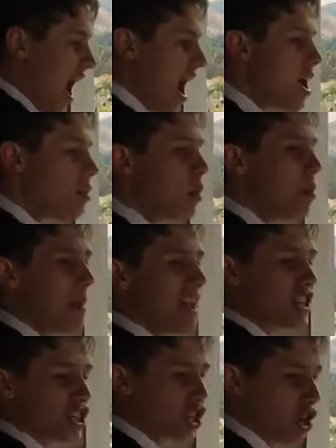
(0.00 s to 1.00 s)
I will
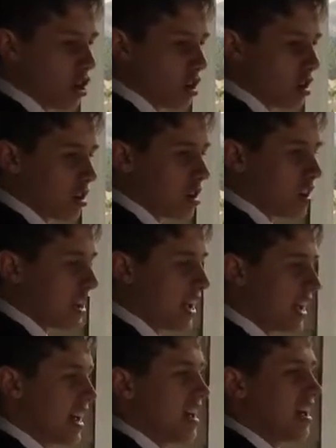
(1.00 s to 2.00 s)
make sure
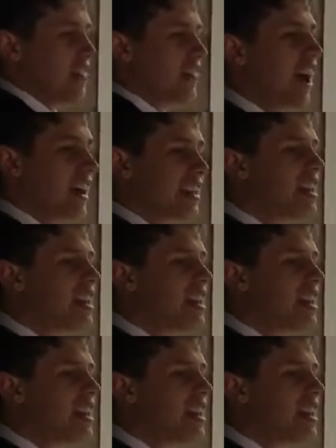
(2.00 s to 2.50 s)
that